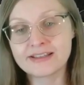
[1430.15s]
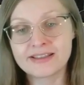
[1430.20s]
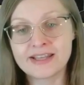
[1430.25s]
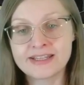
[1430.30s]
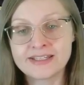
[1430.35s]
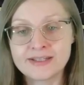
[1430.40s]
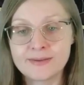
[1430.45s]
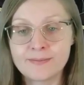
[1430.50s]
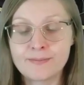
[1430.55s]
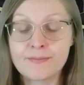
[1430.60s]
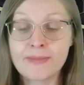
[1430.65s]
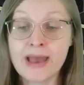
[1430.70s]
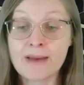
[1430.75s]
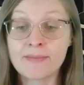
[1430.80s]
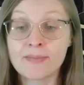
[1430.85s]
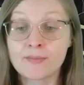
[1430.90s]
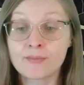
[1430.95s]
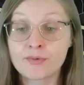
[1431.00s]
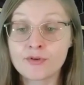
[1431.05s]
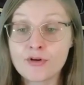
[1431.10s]
the Deep
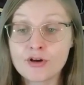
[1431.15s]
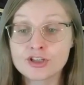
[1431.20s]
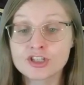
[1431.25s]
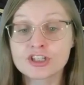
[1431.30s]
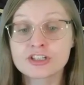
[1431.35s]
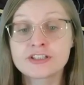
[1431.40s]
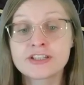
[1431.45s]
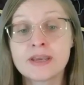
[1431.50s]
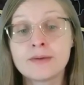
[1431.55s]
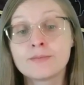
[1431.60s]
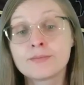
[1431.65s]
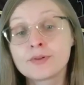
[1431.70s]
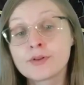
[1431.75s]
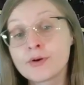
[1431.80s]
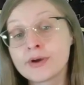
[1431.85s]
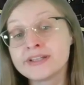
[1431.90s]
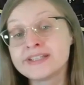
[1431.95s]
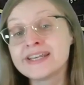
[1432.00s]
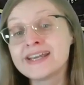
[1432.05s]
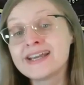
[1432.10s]
Mapping project
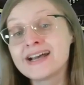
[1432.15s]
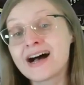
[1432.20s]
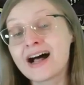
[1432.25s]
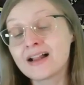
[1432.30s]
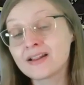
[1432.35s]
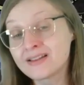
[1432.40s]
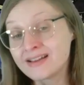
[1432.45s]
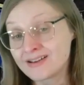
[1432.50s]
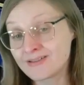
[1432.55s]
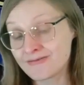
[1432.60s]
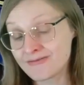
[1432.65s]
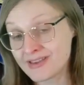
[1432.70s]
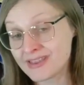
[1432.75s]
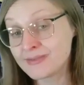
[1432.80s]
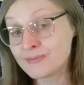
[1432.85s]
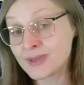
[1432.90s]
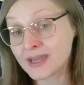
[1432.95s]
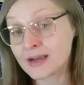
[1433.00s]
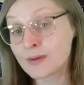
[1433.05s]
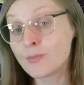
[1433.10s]
employed
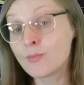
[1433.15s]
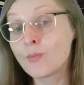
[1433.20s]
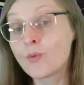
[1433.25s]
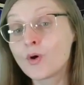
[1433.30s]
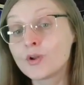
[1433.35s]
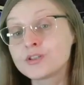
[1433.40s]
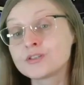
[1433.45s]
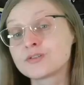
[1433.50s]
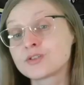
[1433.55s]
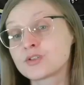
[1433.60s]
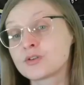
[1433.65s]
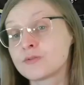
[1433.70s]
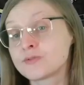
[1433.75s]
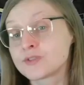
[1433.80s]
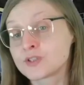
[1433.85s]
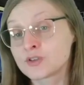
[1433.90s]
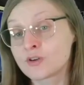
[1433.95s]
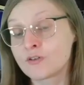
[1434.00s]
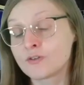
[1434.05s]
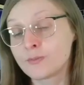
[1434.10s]
algorithmic models of
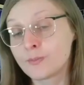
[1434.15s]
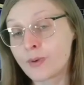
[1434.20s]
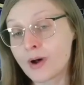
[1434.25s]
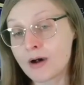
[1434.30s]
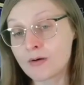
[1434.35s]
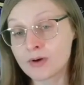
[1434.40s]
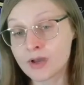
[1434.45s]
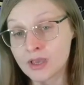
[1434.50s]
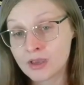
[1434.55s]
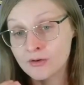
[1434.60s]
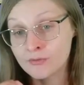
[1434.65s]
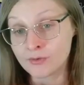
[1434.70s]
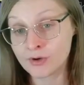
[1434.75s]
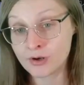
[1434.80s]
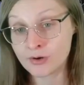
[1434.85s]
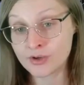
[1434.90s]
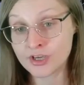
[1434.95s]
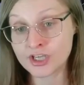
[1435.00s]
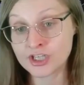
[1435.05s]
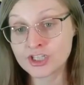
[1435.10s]
soft power
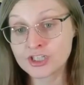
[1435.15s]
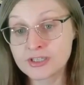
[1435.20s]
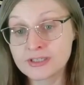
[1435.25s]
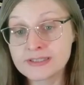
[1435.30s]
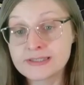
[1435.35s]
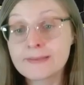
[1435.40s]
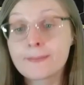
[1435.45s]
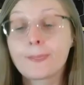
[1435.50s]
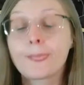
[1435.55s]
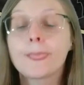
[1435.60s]
evaluations,